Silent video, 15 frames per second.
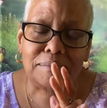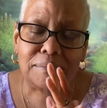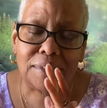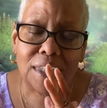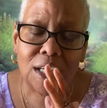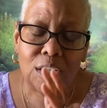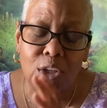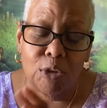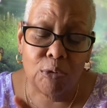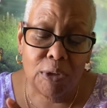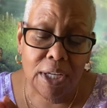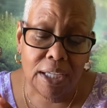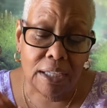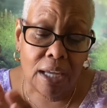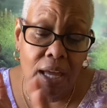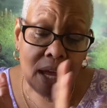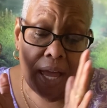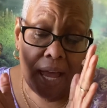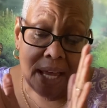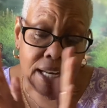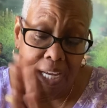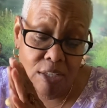including
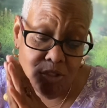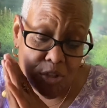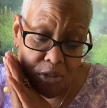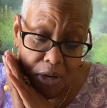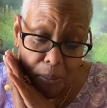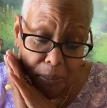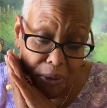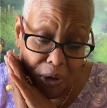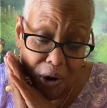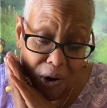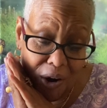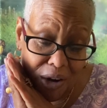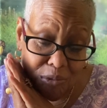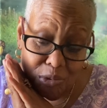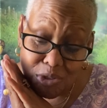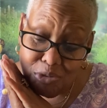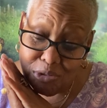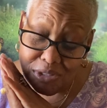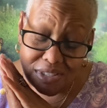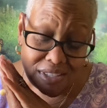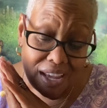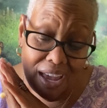an angel number card, which
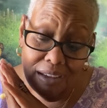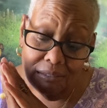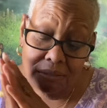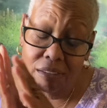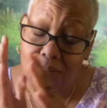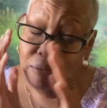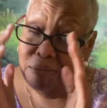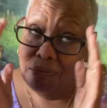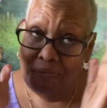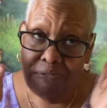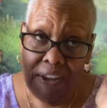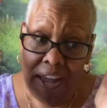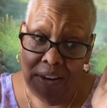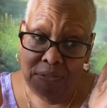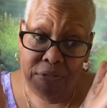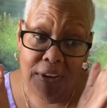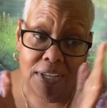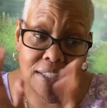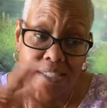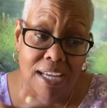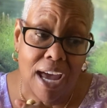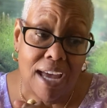was
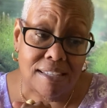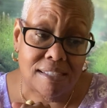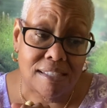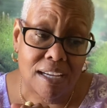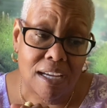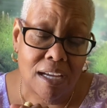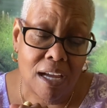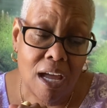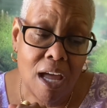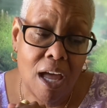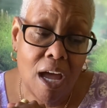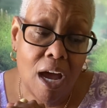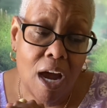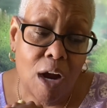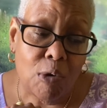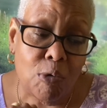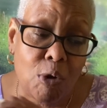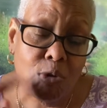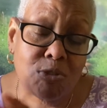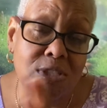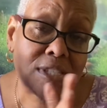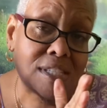fan-fucking-tastic, a
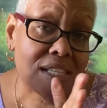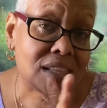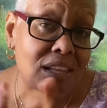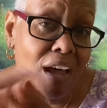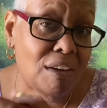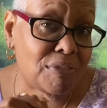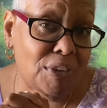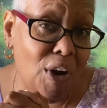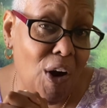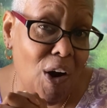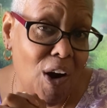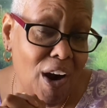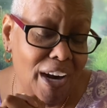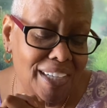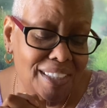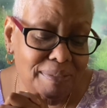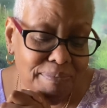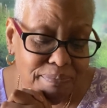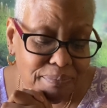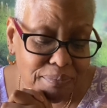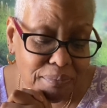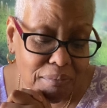roses and love card,
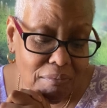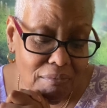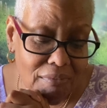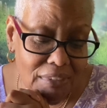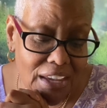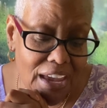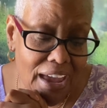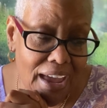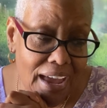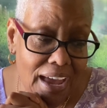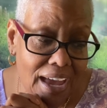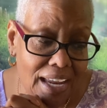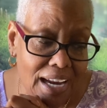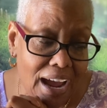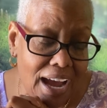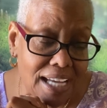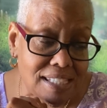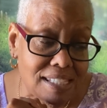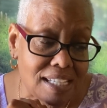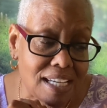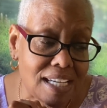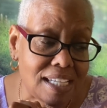and I
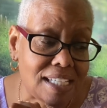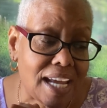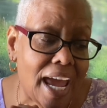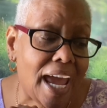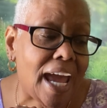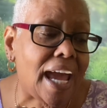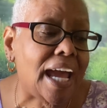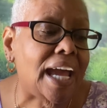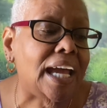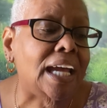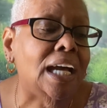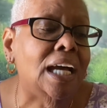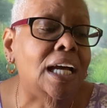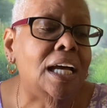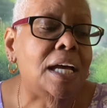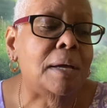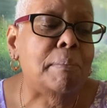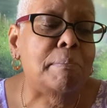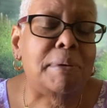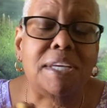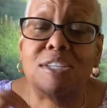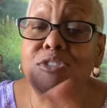did a
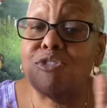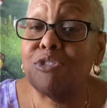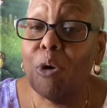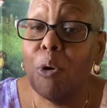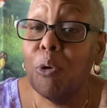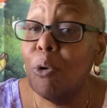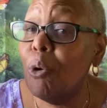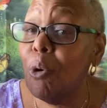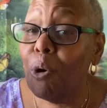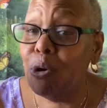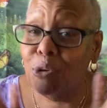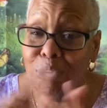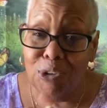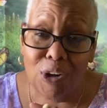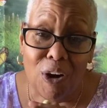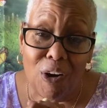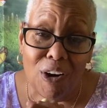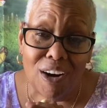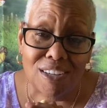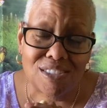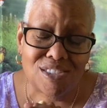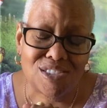Be Soul oracle
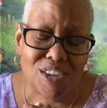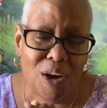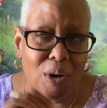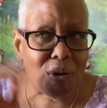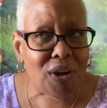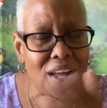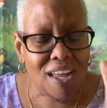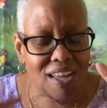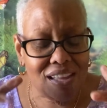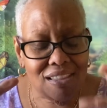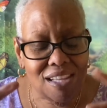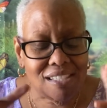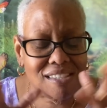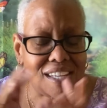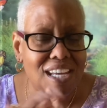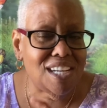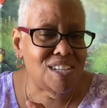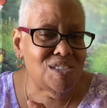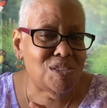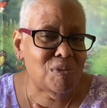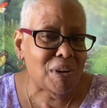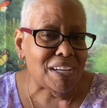card. So let's get
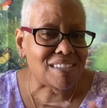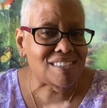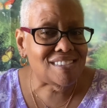into it.